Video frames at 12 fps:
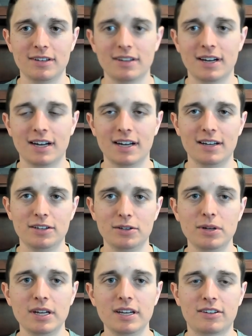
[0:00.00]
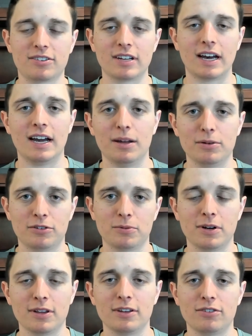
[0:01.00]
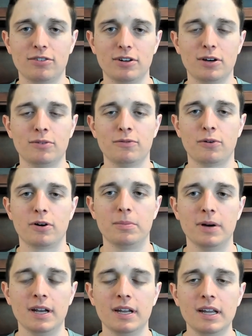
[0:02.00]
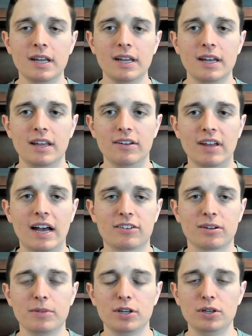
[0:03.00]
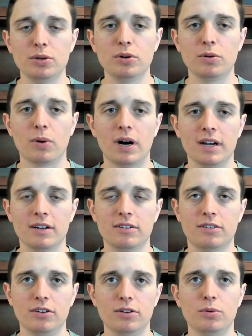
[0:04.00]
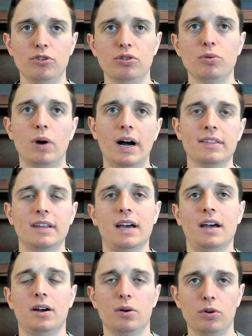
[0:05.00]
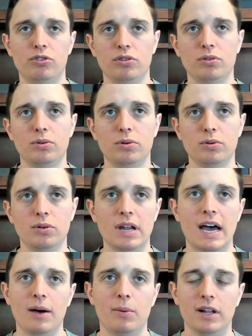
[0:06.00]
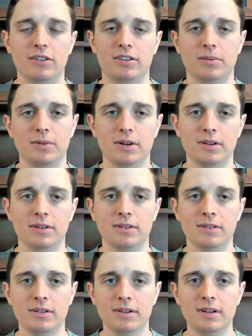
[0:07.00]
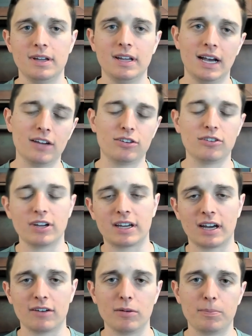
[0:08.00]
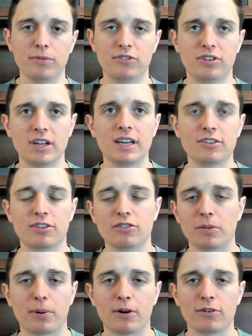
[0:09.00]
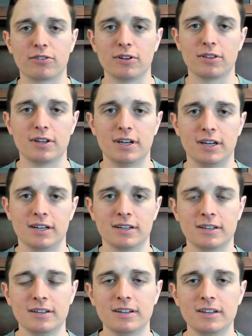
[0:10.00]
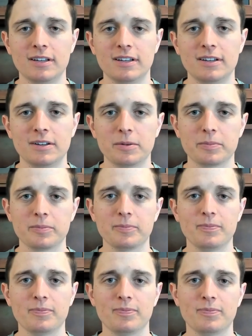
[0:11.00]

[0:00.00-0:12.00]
uh, unique style, which is one of the things you're known for. But is that something you would want to do? Would you want that, or would you not want someone? I guess it's like kind of a, singing such a personal thing. I